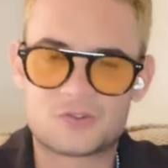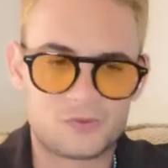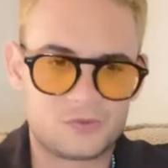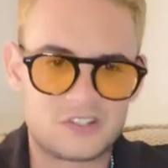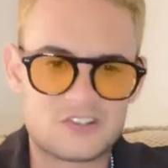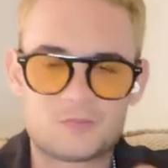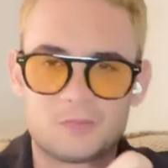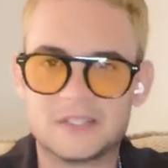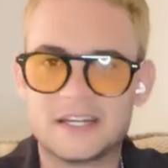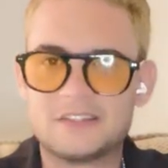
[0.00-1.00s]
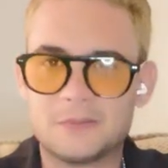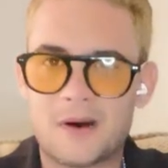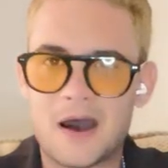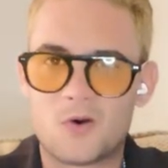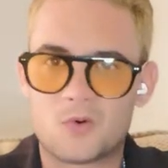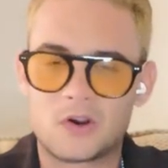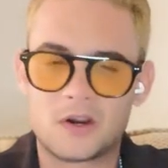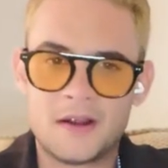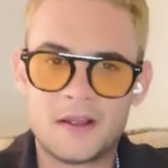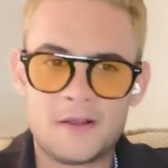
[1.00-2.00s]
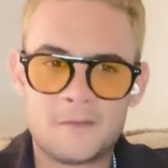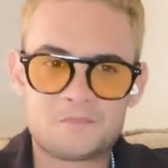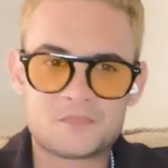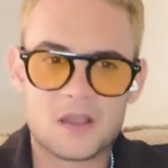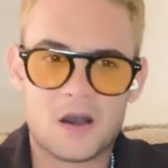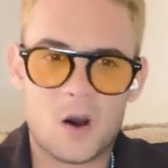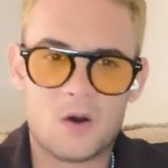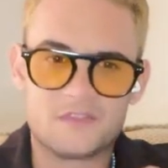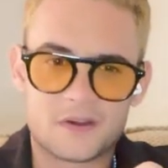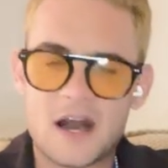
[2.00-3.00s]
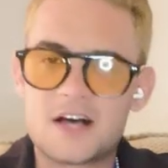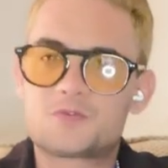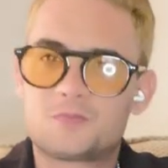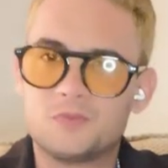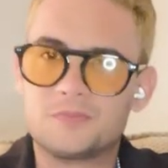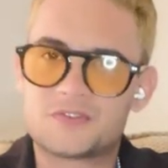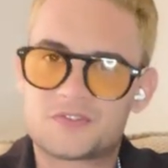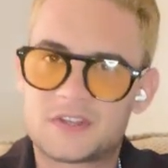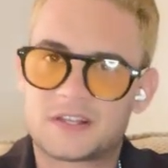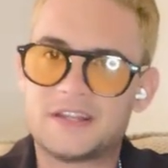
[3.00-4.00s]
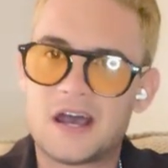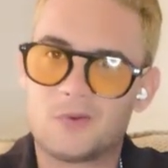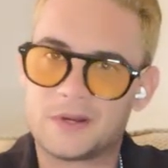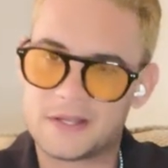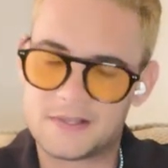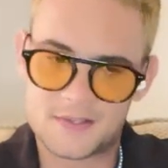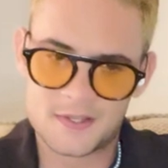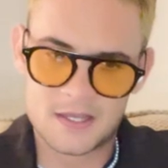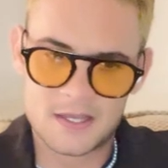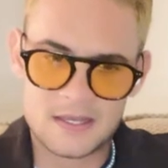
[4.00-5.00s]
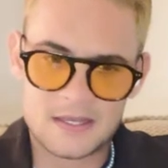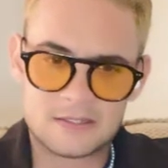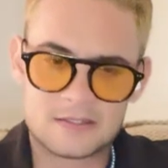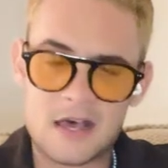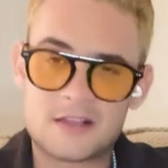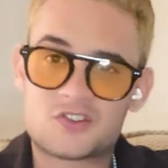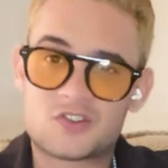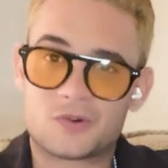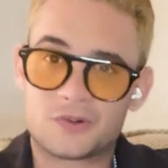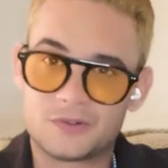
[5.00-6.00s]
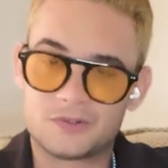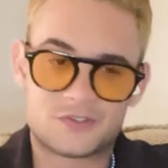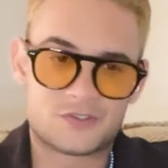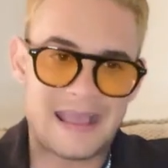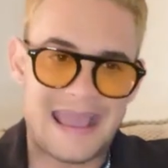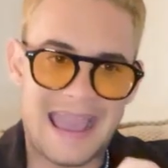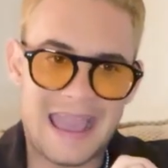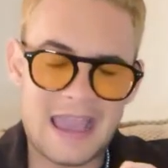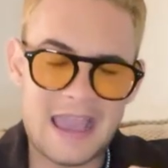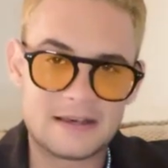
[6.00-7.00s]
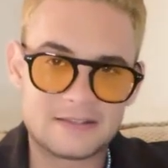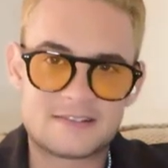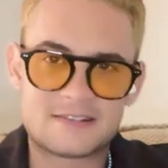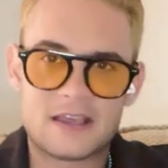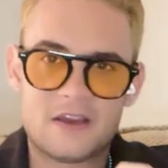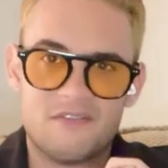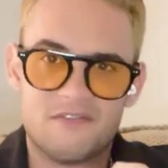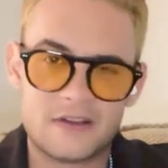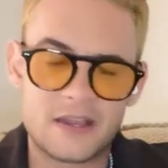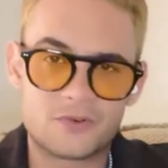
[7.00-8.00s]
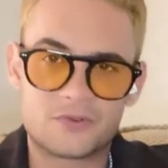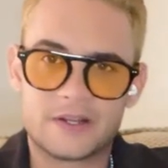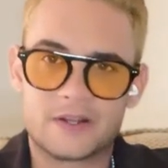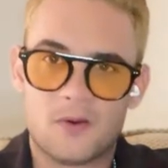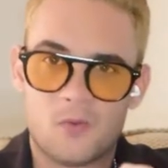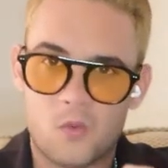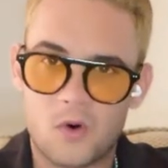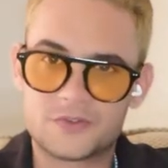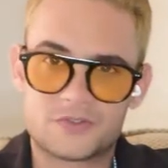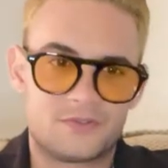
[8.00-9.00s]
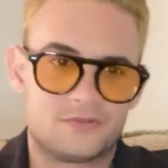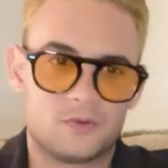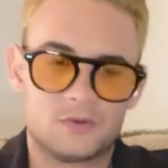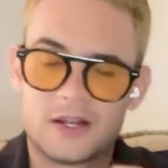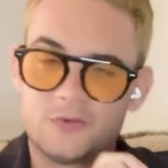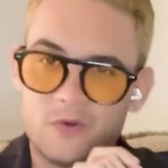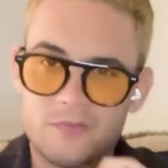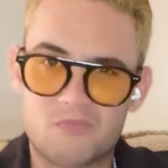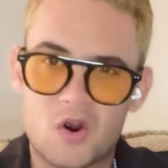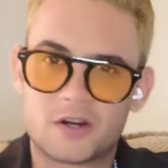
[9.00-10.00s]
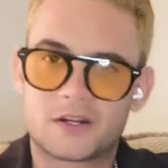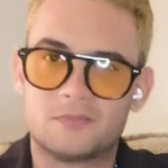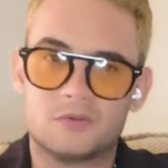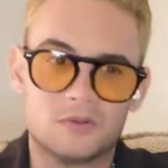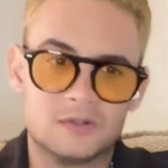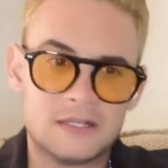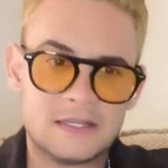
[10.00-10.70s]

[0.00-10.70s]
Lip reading: to display the power of the gospel music nowadays. Todd Sortles adds a very wonderful and remarkable